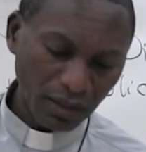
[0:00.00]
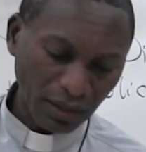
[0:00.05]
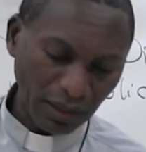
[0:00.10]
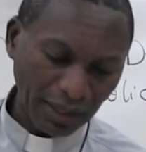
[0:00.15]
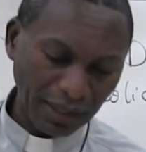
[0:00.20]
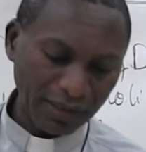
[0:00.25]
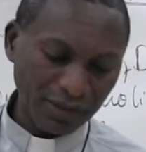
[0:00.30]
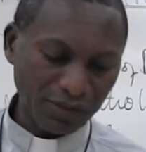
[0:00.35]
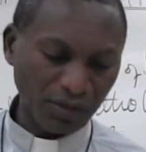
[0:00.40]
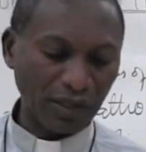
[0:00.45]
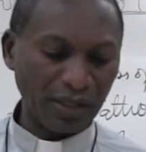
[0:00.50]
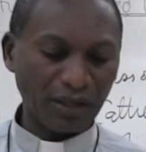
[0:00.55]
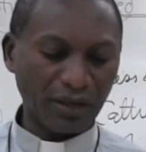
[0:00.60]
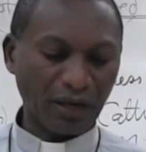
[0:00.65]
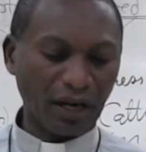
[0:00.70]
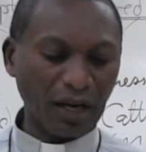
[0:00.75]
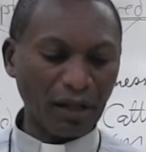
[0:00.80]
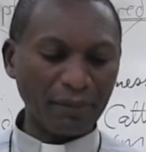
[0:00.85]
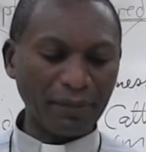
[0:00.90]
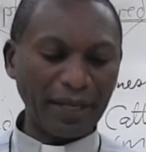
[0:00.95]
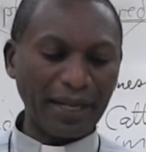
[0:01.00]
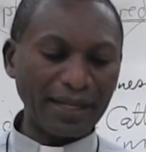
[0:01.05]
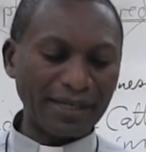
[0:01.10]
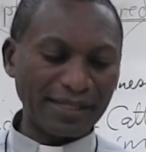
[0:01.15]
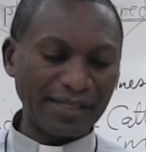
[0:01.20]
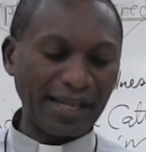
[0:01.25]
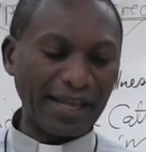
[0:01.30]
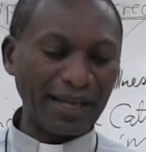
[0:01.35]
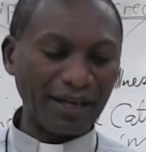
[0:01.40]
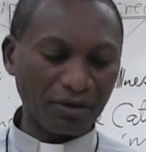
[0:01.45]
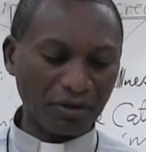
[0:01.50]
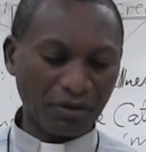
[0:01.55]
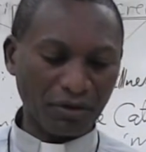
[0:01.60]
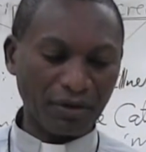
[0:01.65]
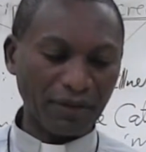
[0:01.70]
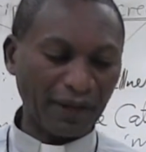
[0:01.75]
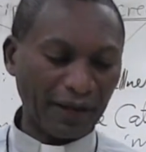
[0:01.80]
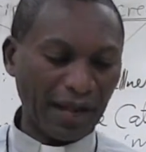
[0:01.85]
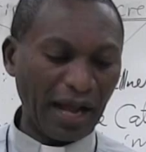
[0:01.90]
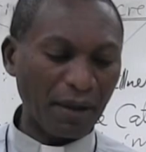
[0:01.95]
Okay, so it culminates in
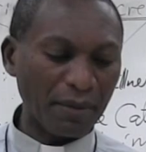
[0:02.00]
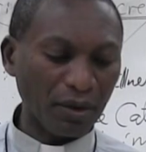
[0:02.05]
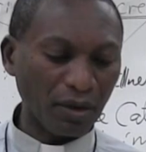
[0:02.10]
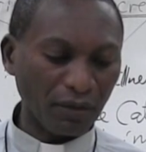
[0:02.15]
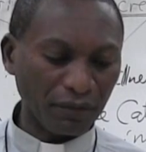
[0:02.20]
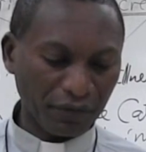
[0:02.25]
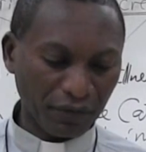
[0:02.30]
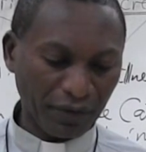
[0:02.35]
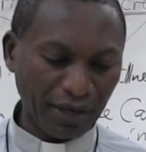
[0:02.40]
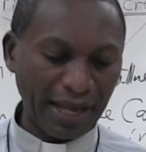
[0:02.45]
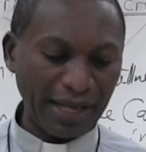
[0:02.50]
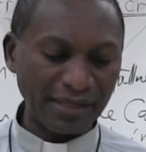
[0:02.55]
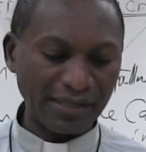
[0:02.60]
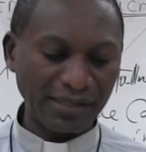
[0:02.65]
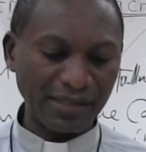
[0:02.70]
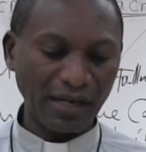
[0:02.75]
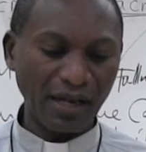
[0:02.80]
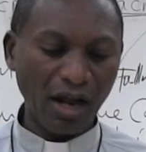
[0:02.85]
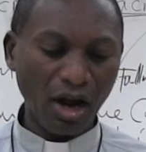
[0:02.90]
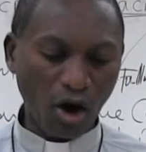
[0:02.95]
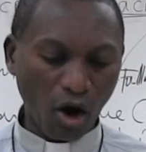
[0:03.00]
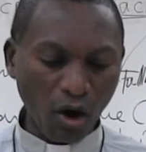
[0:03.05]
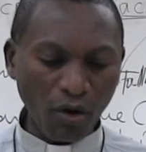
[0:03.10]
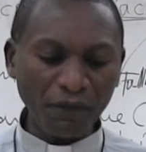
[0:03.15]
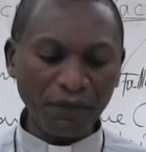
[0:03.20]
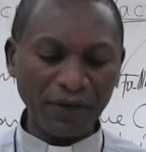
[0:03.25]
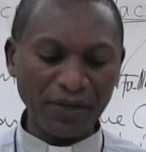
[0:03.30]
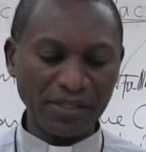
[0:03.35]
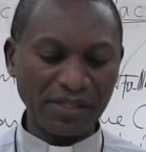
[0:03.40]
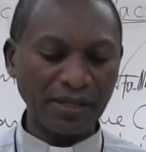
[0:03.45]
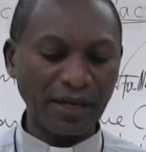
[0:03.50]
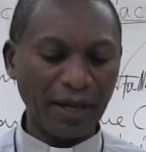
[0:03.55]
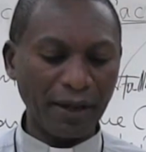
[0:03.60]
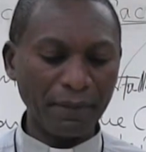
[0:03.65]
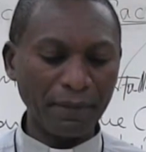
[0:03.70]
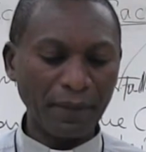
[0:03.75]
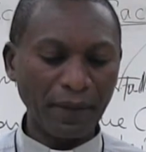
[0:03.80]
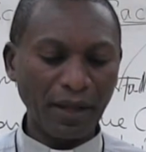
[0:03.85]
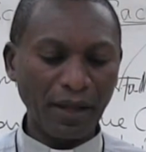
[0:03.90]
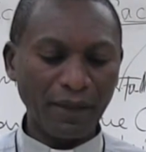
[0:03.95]
the coming of Christ.
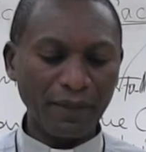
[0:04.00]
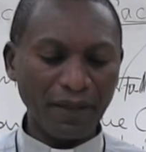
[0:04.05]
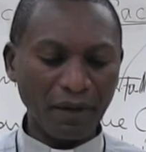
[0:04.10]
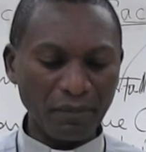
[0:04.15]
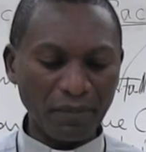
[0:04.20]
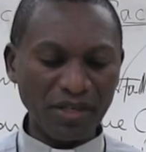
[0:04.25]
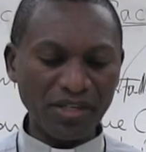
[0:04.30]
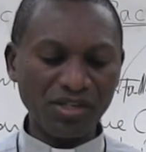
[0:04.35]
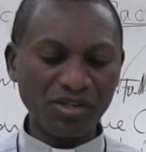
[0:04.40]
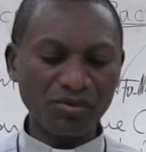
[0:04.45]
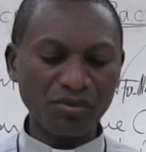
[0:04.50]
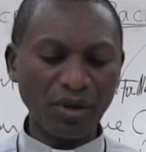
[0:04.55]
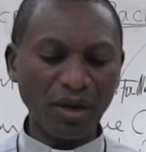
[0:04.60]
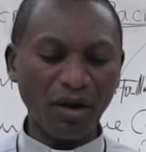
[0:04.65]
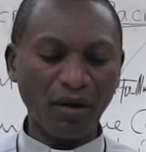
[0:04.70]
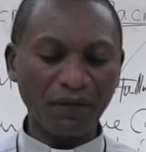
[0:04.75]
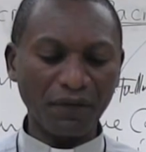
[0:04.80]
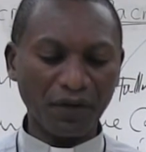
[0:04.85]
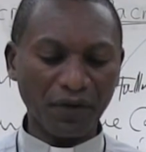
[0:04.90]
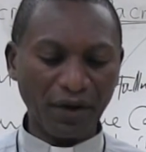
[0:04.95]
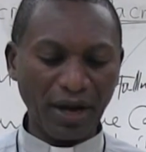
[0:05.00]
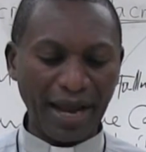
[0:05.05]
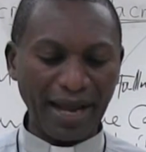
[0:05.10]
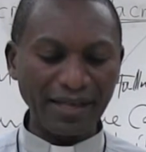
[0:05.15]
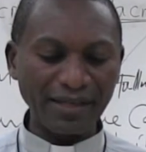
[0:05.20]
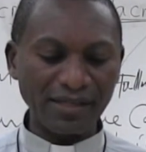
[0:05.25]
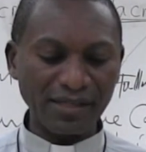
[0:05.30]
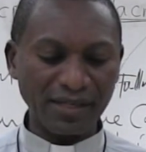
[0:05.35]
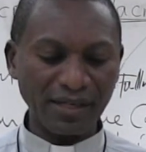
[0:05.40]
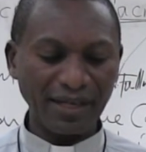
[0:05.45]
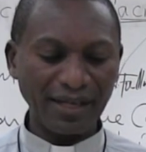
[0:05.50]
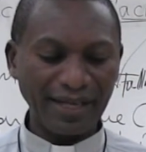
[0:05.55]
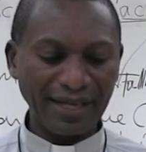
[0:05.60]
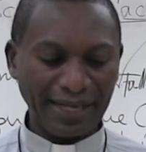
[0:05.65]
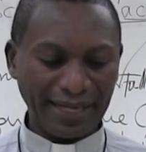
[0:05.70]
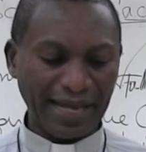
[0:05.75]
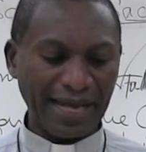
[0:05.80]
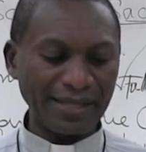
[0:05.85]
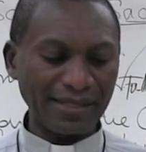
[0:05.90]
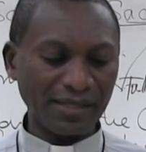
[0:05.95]
Conversely, the mystery of Christ
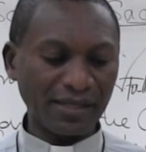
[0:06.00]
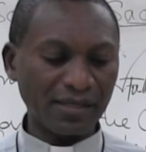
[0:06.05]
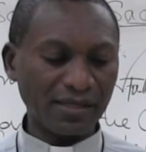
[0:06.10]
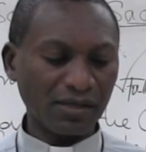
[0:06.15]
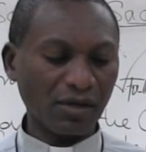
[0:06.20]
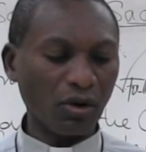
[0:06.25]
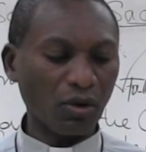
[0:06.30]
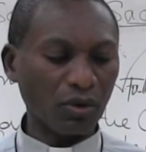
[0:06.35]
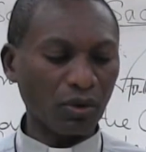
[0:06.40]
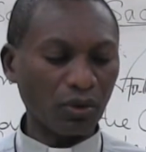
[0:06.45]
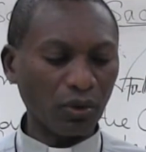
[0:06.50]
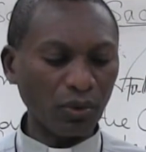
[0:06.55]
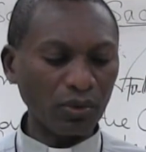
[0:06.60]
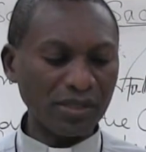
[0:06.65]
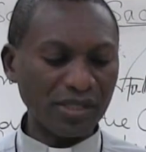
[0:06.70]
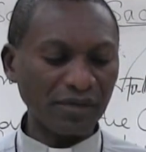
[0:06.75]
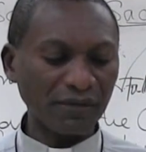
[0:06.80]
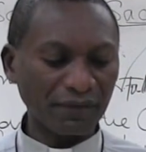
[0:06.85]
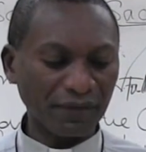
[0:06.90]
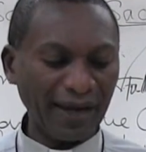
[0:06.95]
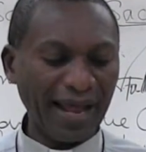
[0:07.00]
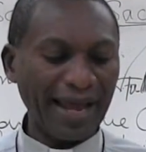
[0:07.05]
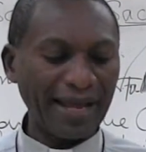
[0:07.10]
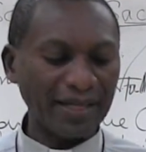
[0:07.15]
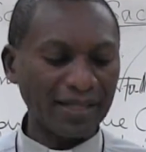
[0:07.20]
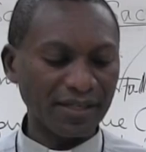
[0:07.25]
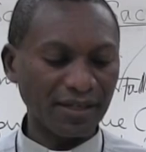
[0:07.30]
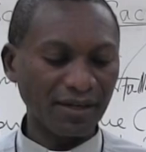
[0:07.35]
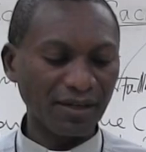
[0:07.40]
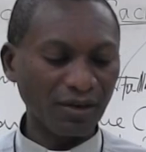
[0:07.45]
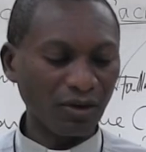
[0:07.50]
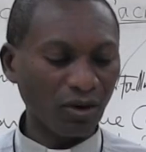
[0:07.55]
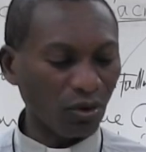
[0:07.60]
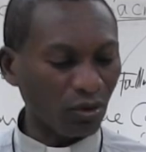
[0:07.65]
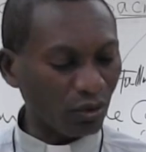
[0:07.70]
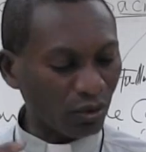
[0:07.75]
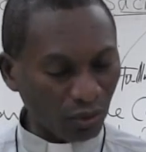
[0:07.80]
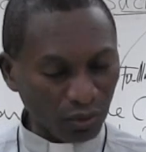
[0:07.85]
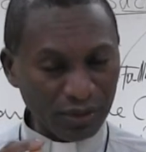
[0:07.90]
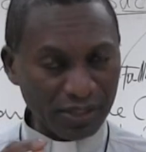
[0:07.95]
casts conclusive light
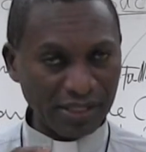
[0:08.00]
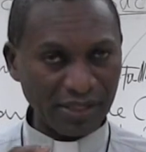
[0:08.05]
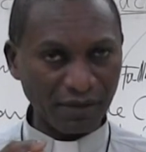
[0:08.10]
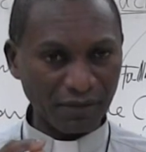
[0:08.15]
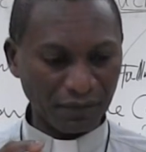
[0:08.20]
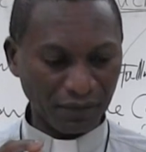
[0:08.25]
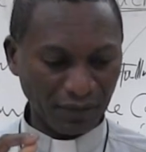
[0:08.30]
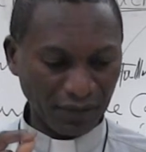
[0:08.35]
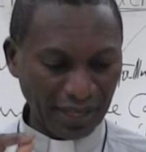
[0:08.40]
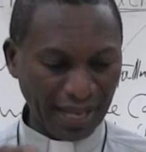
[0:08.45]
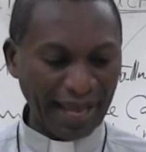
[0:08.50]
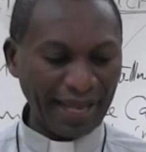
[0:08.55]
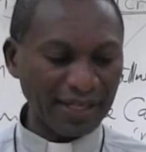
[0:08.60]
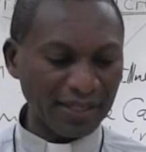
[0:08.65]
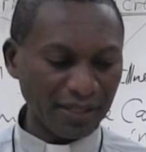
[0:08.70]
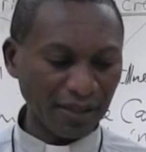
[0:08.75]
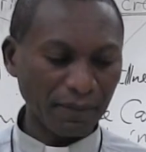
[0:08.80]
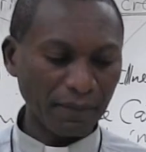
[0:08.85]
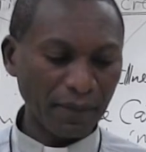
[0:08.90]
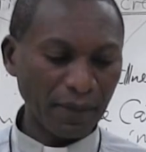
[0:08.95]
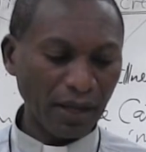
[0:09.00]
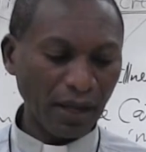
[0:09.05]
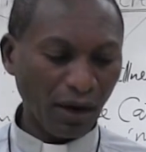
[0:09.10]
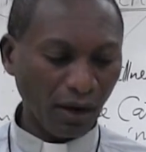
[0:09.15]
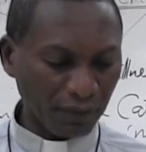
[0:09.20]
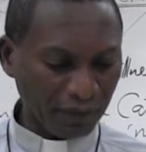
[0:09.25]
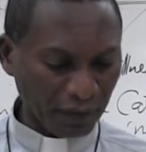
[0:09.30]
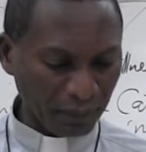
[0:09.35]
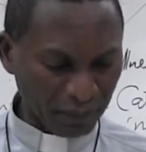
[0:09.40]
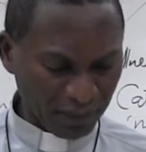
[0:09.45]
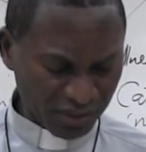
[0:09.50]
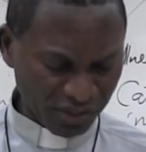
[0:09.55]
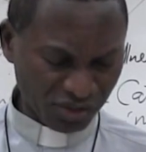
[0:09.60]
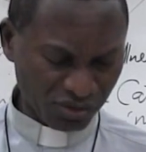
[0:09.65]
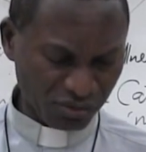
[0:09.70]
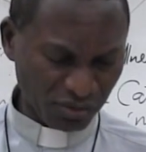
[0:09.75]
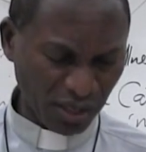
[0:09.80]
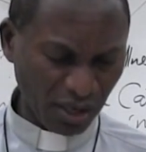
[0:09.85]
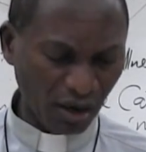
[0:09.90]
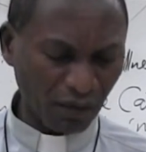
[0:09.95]
on the
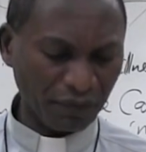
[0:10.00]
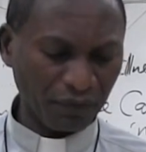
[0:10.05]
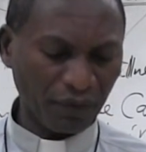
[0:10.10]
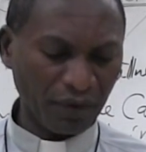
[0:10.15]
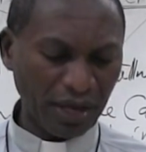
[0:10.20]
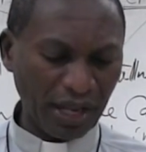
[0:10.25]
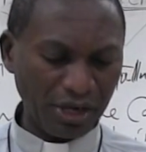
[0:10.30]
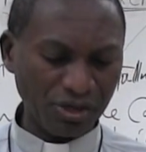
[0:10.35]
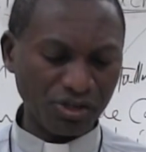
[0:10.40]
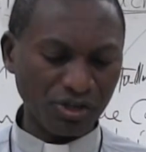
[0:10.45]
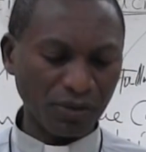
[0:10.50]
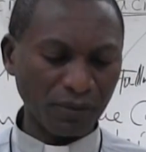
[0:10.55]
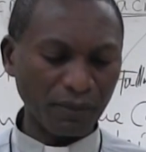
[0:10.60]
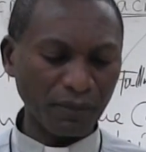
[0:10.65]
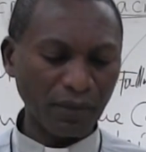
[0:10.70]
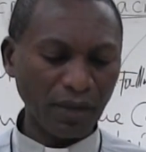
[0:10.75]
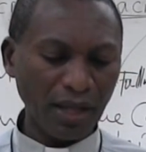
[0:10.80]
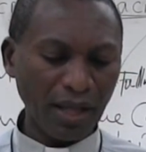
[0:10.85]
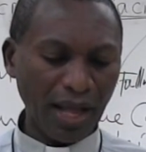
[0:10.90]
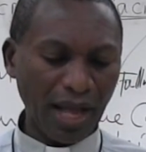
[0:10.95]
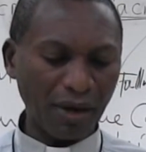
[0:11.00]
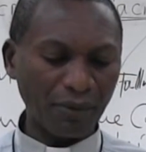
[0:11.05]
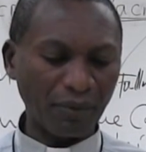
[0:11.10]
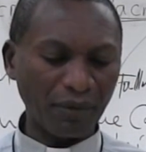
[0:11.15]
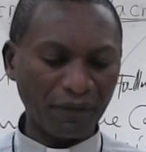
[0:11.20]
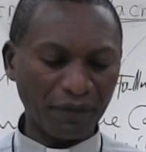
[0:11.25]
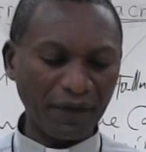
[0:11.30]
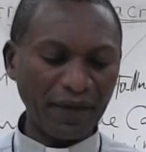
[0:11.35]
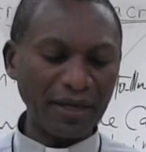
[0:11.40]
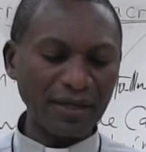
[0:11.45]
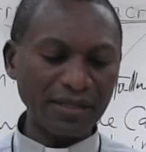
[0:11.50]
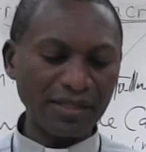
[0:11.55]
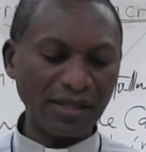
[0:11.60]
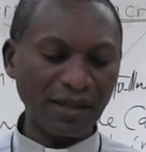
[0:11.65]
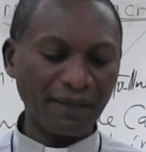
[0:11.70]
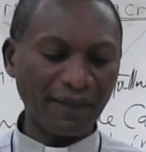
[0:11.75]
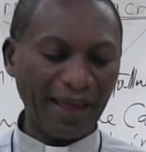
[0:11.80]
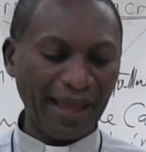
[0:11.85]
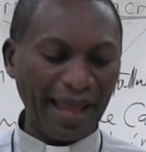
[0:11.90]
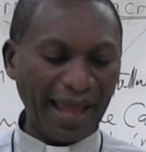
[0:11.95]
mystery of creation and
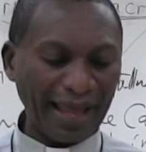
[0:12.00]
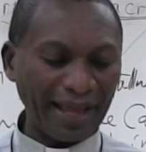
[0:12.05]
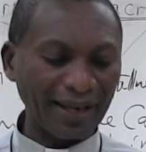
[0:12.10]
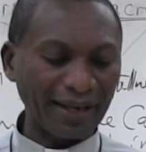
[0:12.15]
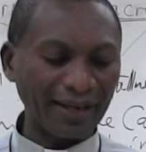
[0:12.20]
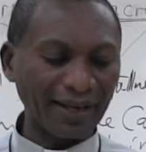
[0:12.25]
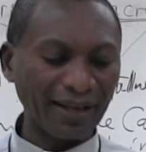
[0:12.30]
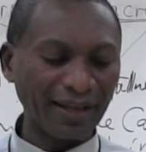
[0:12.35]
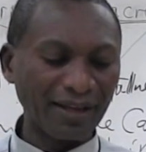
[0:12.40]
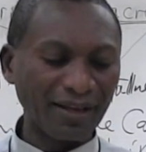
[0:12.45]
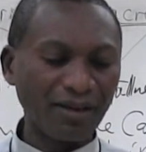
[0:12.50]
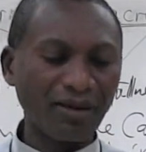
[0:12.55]
reveals the end.